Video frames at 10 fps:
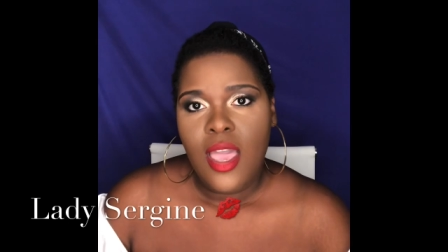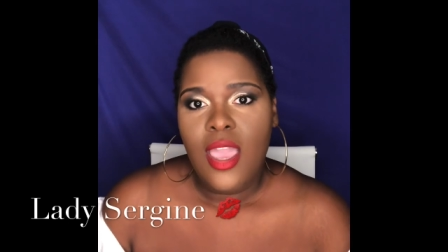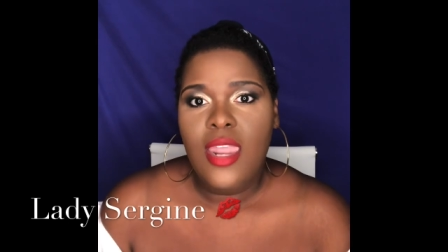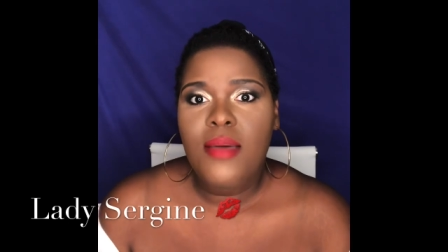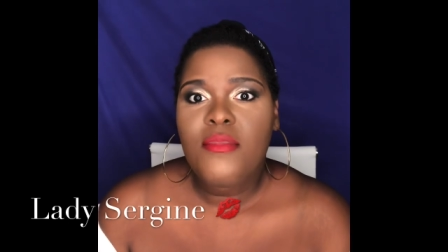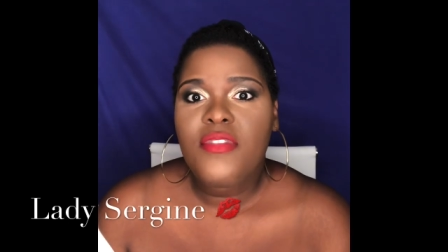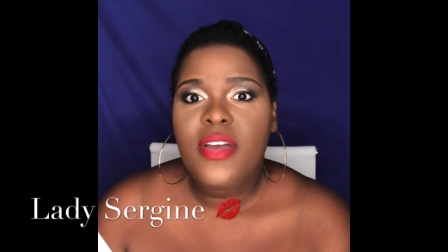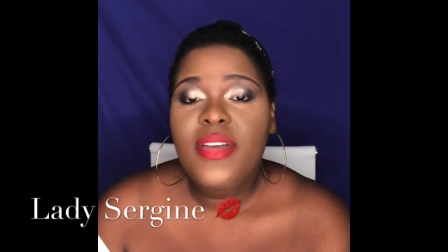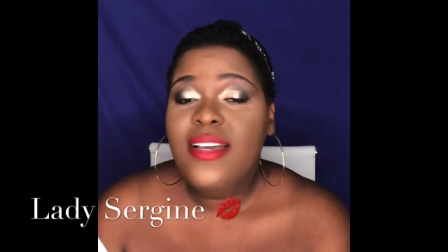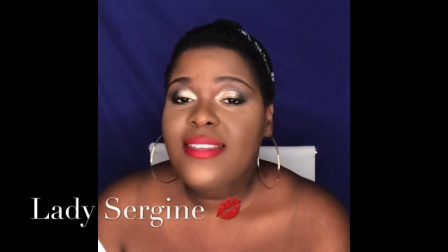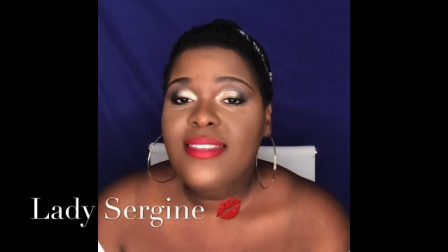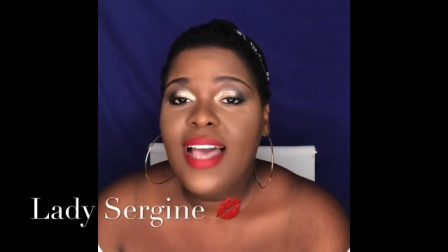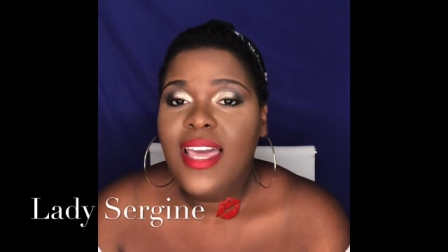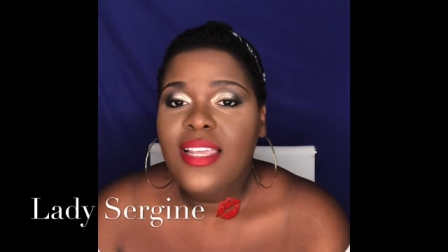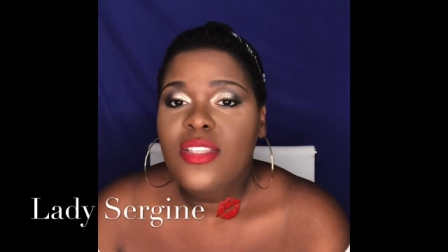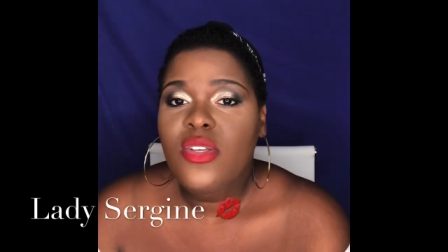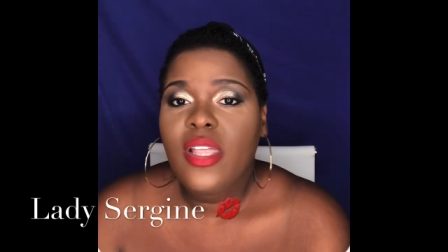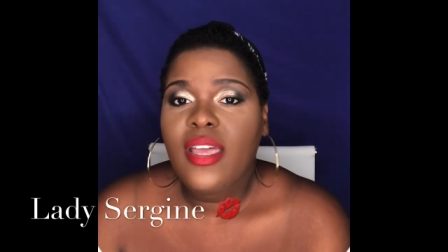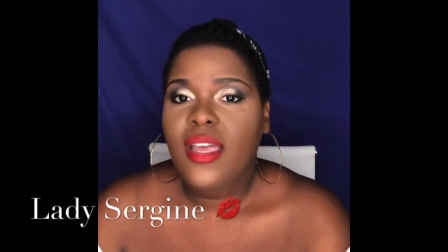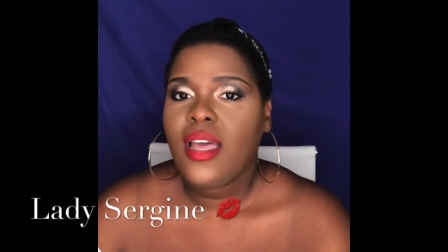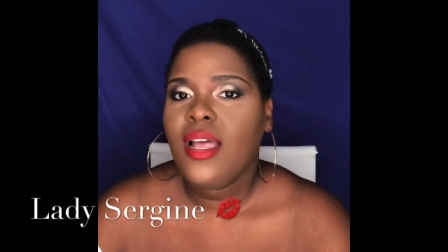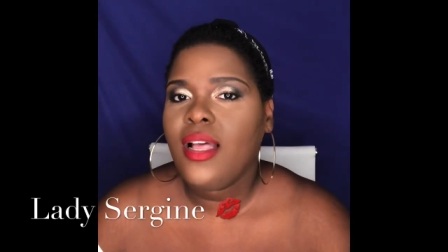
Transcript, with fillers: And I'm very excited to like